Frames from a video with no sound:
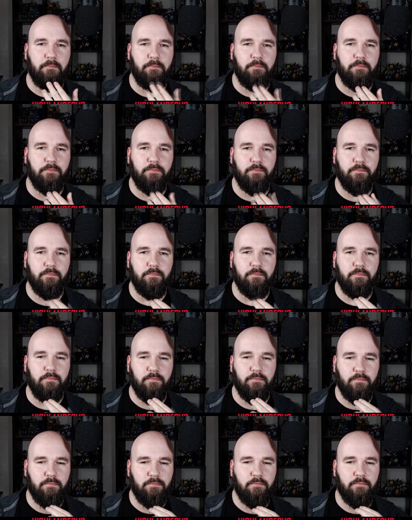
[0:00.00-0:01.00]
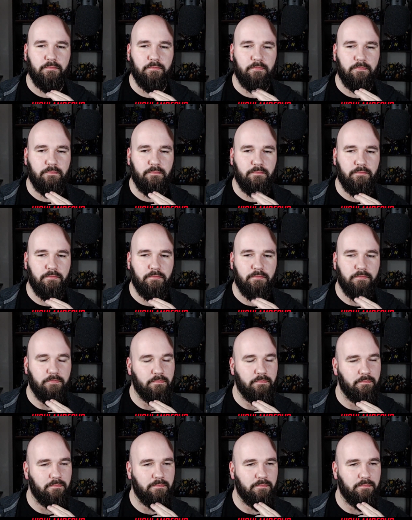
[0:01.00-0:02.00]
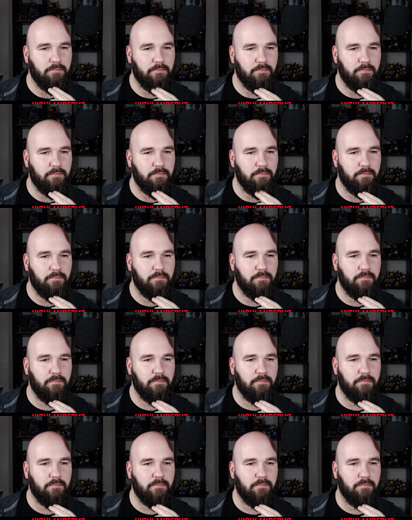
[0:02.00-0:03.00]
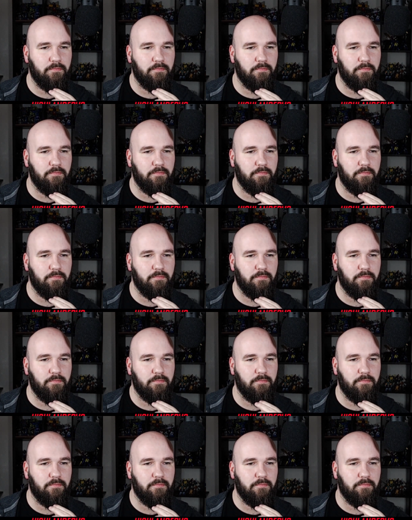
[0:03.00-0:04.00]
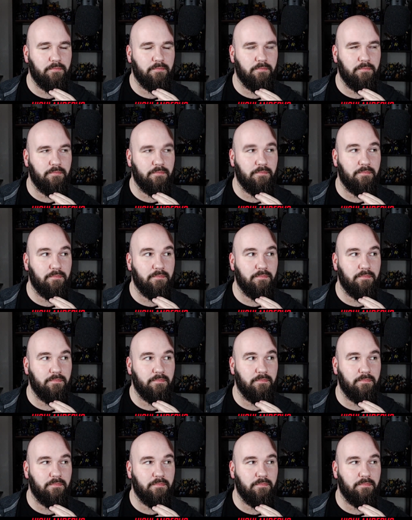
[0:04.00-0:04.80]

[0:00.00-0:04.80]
[no speech]